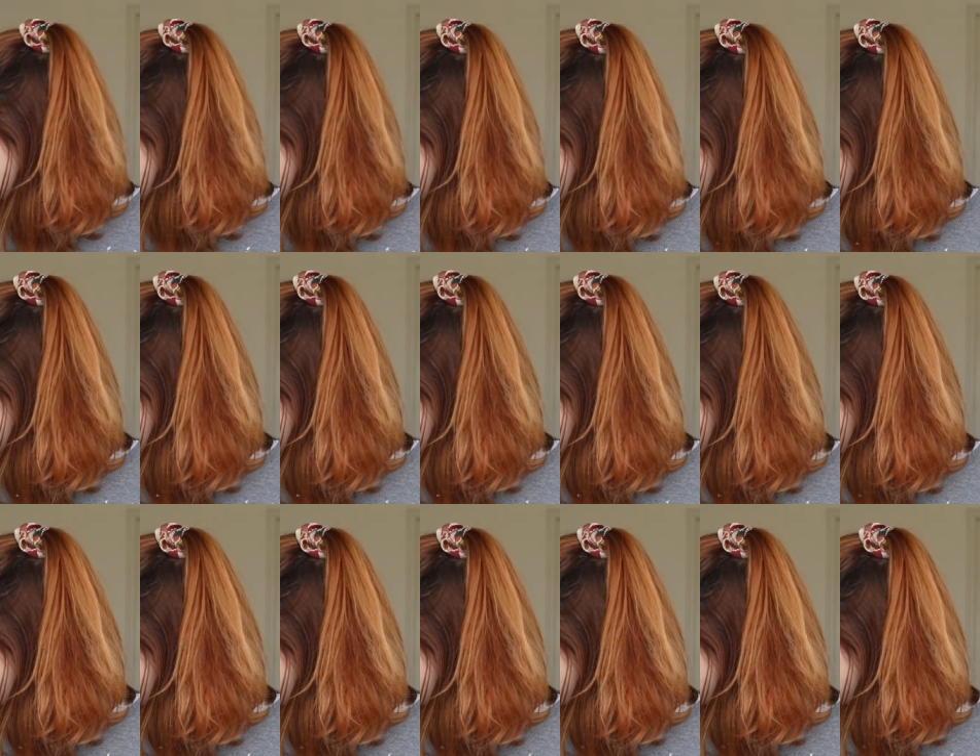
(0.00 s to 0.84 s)
I will
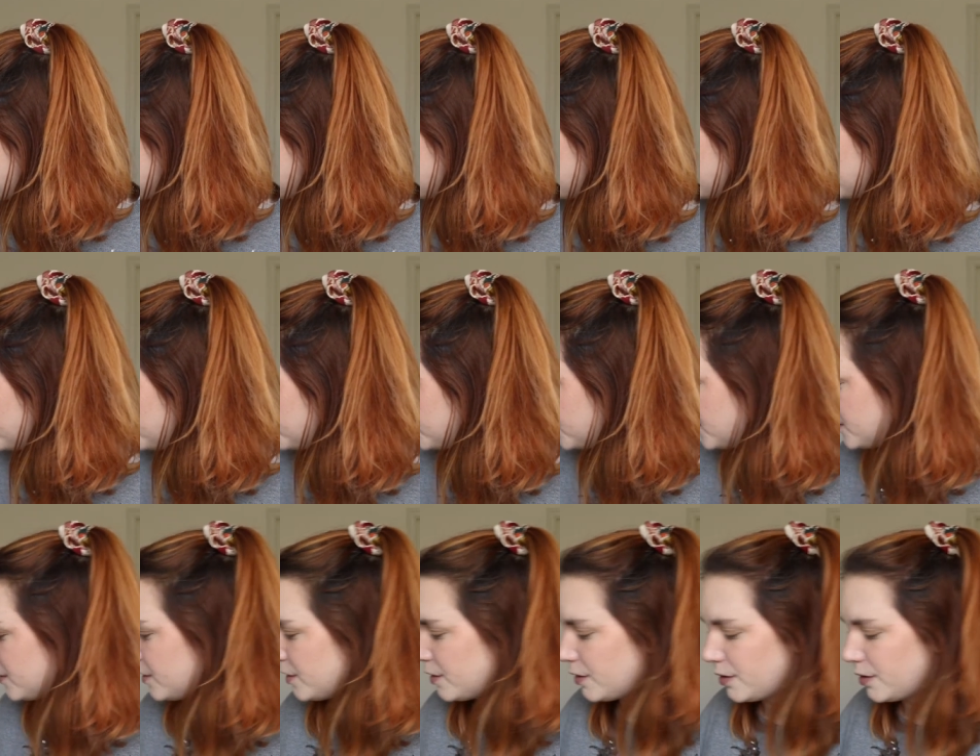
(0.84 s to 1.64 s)
put some